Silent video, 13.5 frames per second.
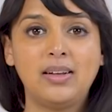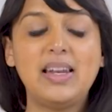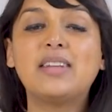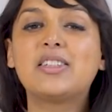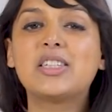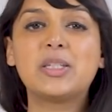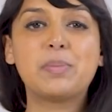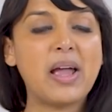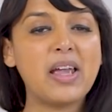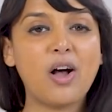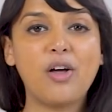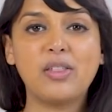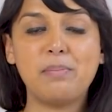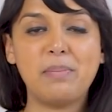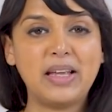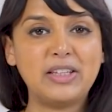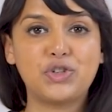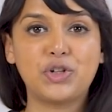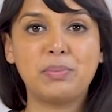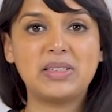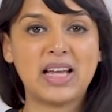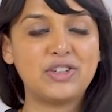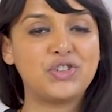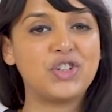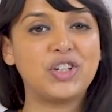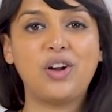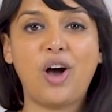Now, despite all the mainstream
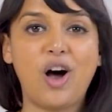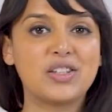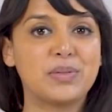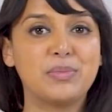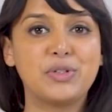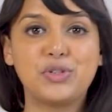attention and awesome